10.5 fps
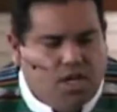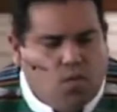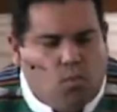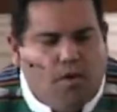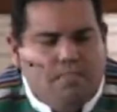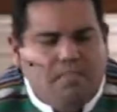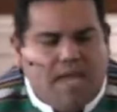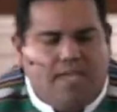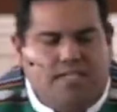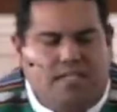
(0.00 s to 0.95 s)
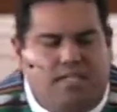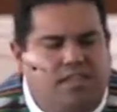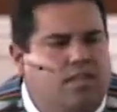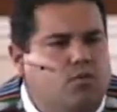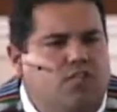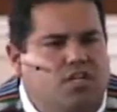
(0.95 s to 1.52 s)
What amazing
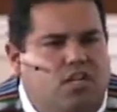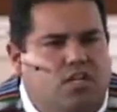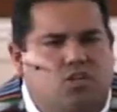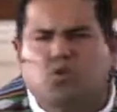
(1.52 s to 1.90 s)
thing was he going to do?